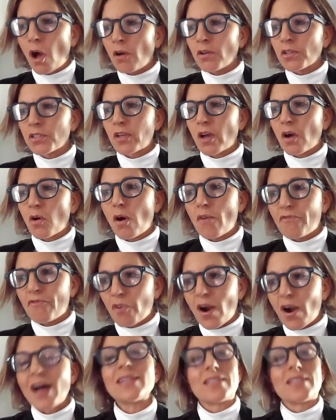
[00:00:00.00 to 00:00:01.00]
These are the
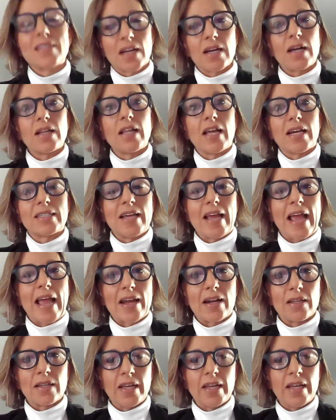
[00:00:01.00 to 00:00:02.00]
diagnoses they have.
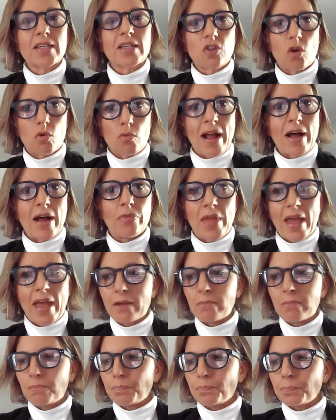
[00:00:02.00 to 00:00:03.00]
Here's the background of the
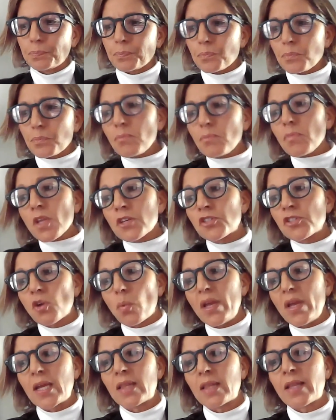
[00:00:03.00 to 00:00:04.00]
individual. This
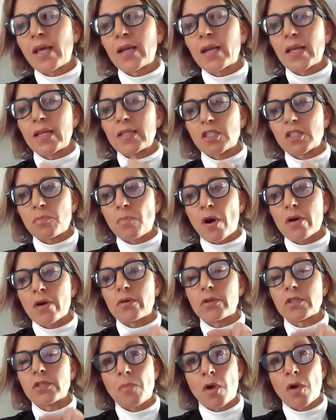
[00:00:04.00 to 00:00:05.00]
intervention is going to
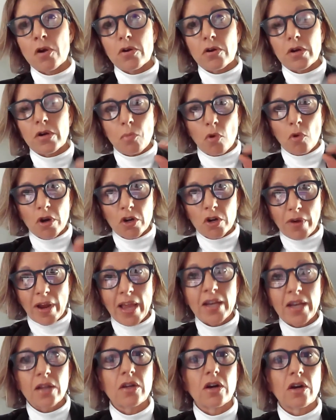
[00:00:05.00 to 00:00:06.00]
work,
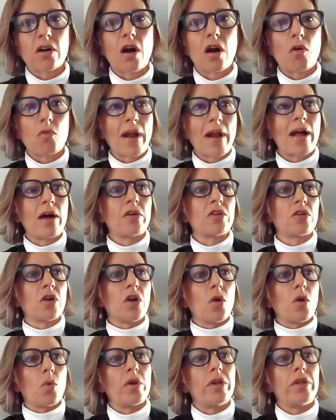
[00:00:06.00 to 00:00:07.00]
82% of the
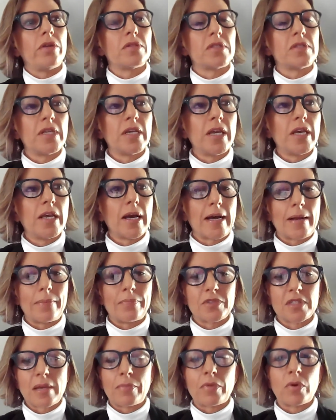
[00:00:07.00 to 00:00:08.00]
time
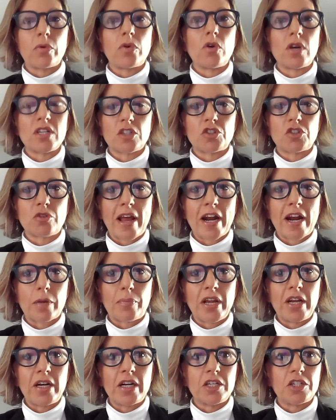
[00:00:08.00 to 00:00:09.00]
if we deploy it.
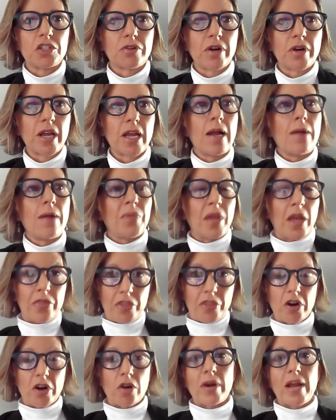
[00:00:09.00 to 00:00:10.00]
And so right
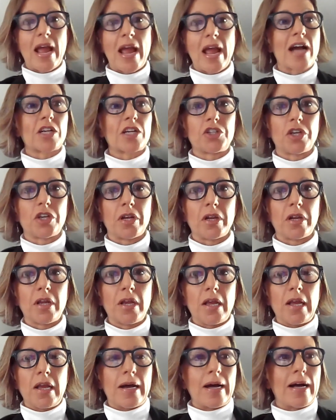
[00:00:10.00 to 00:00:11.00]
now our algorithms
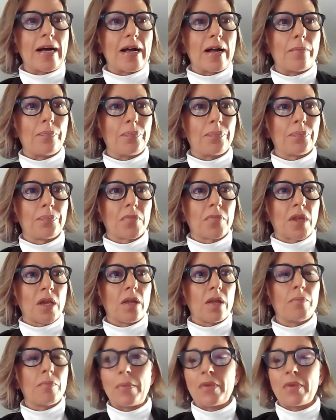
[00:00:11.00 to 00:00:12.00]
around 80%
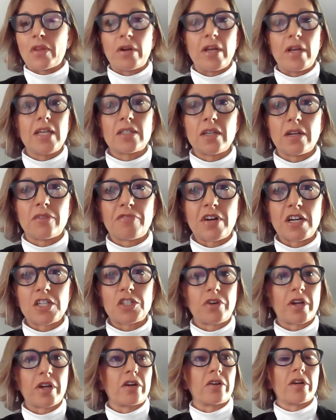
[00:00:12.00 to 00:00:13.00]
accurate
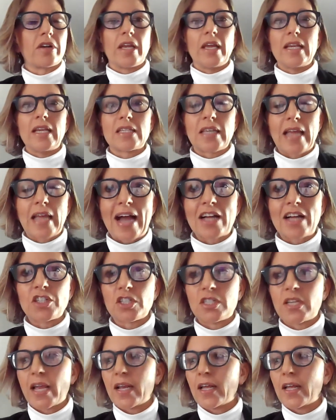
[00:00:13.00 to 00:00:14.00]
on
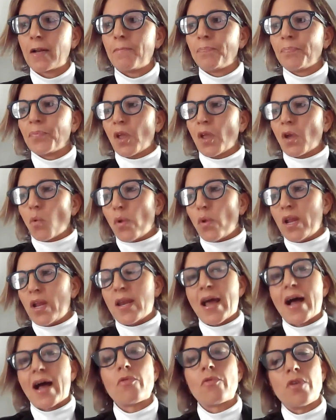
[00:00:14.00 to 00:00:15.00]
all of our
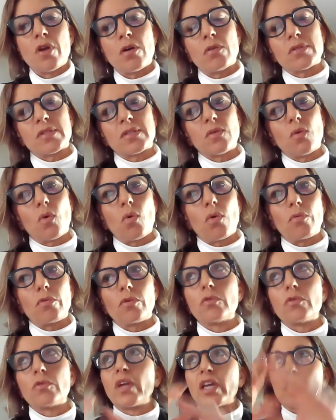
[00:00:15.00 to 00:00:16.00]
reactions.
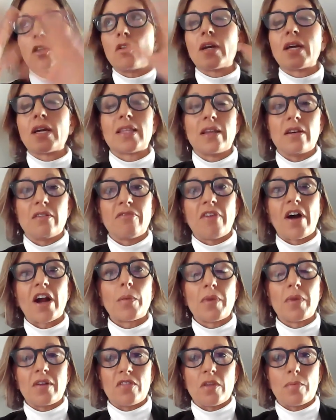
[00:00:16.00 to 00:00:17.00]
So it's really a
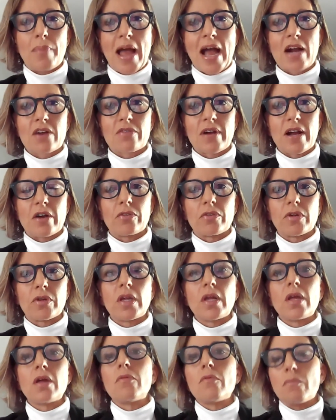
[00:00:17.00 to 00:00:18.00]
caregiver tool
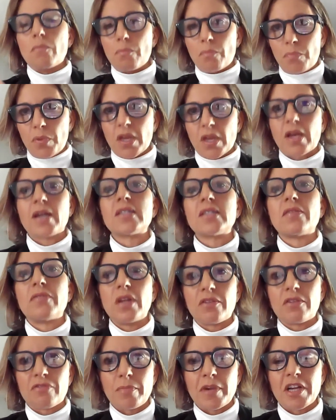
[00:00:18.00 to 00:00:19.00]
to not only
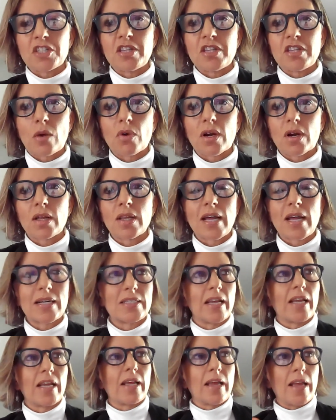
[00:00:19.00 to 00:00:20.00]
help them do their job
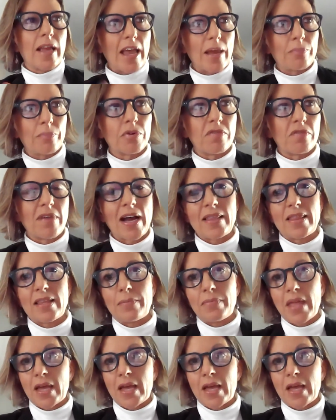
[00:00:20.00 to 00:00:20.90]
better, but also for